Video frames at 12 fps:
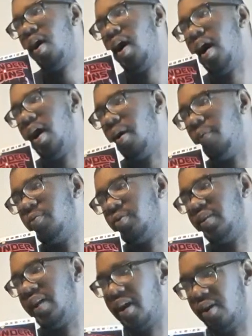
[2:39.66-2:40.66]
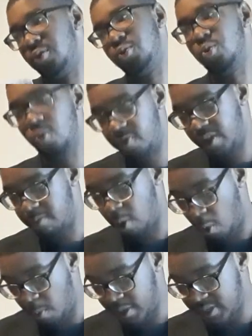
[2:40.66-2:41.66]
There's a lot of goofy
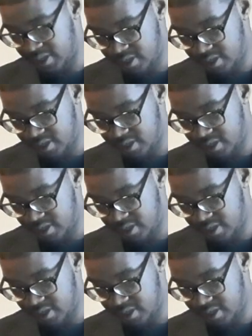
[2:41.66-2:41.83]
moments